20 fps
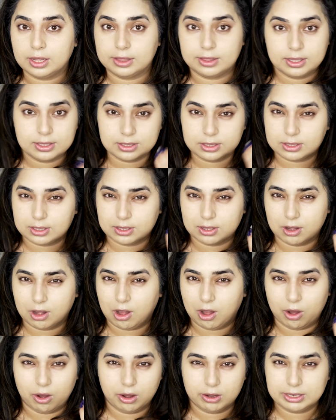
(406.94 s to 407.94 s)
there's
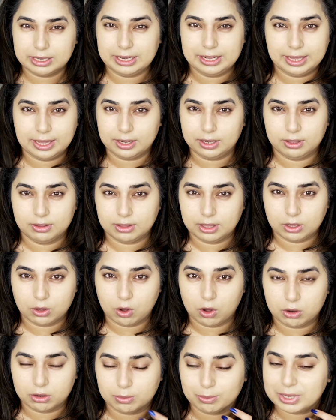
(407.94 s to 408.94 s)
hardly anything
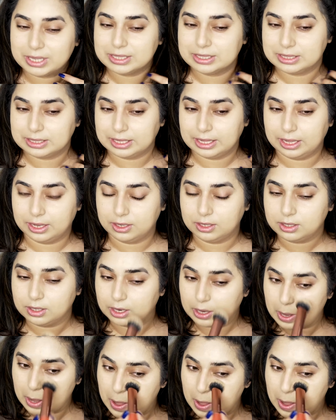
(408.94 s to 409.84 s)
on my skin.